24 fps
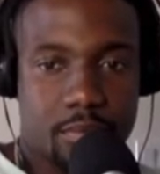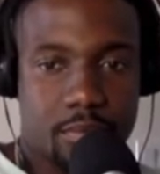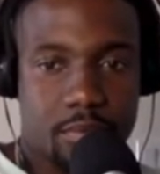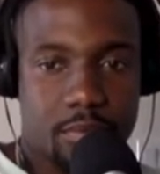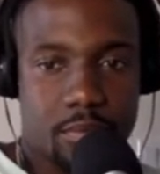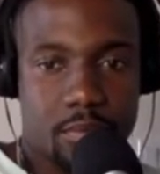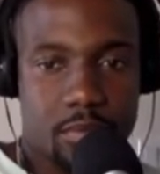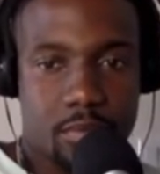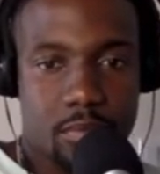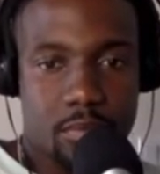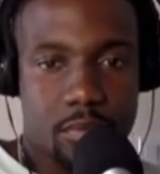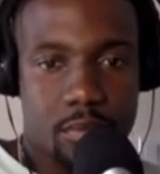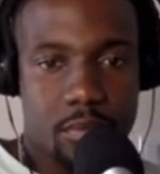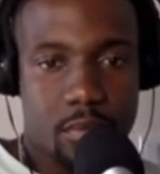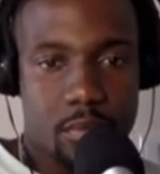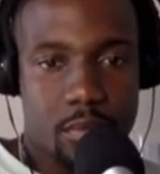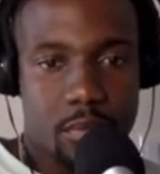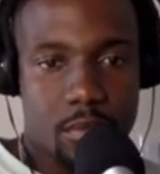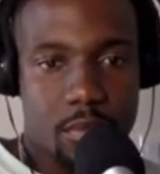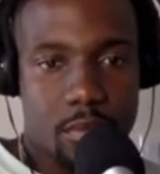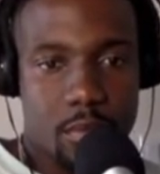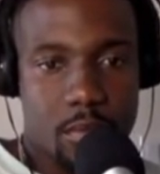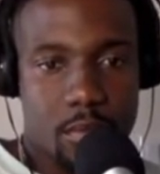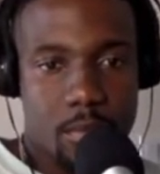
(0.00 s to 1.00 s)

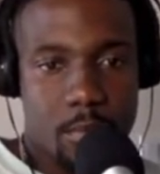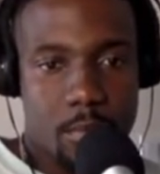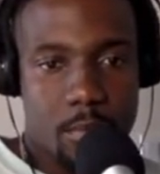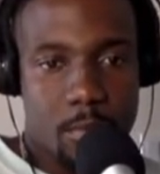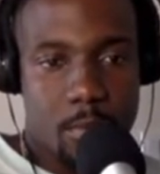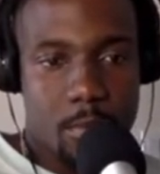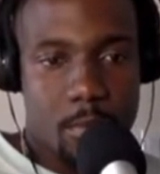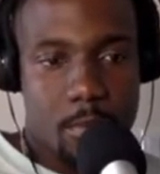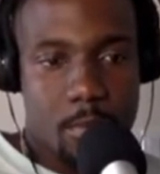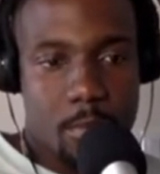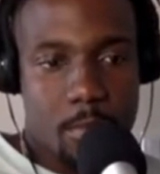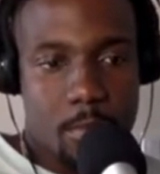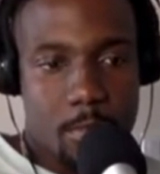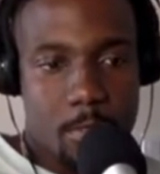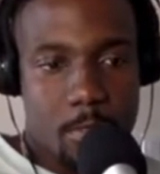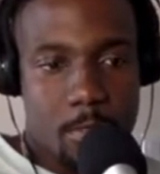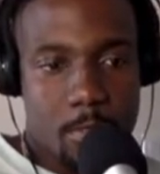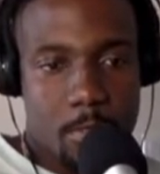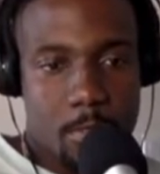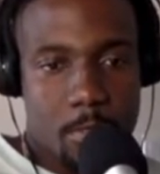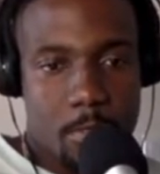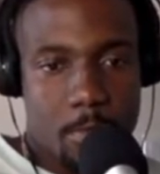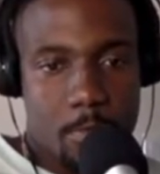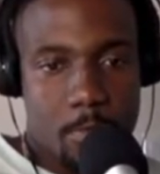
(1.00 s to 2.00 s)

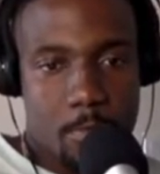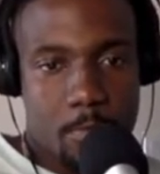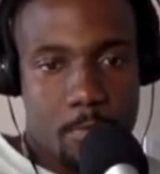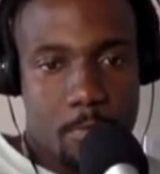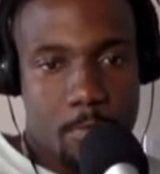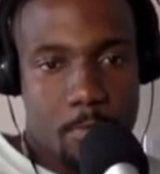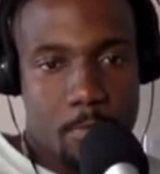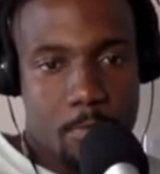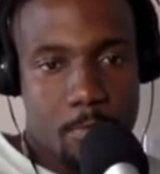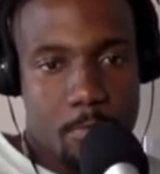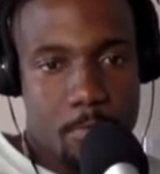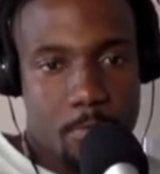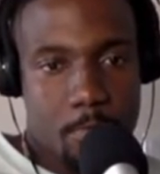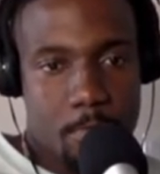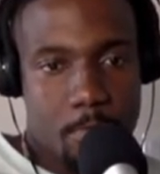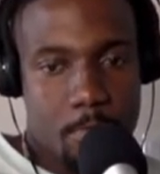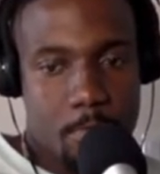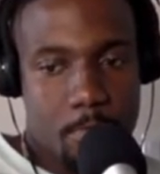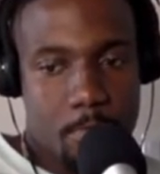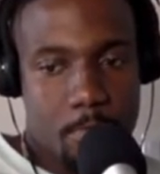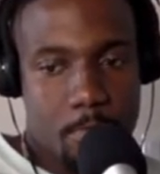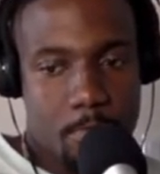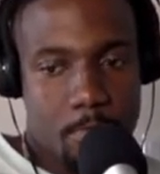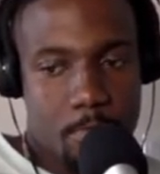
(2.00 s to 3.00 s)

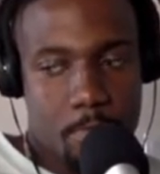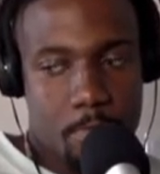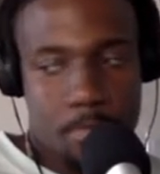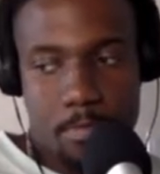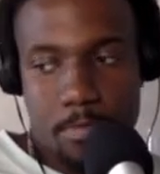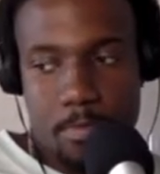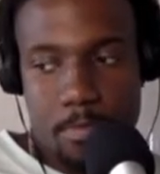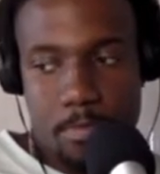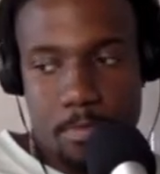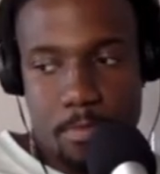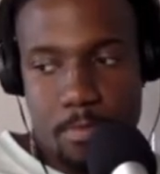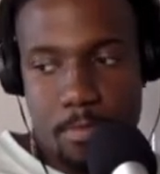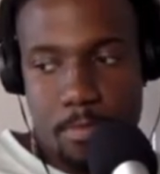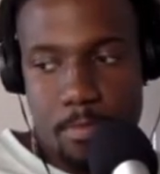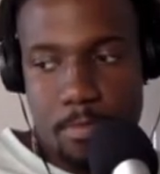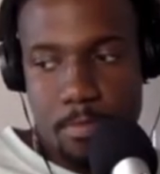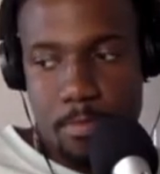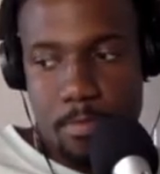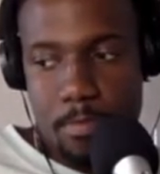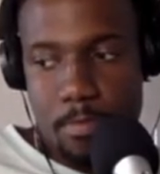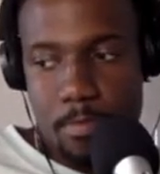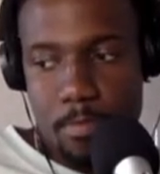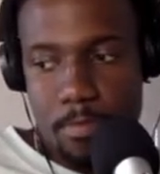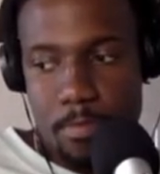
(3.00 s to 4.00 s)

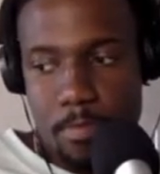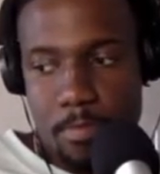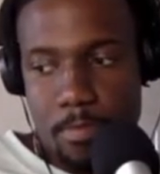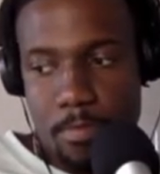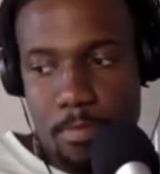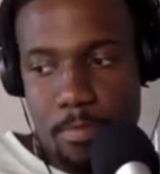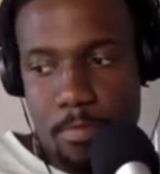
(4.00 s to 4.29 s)
[no speech]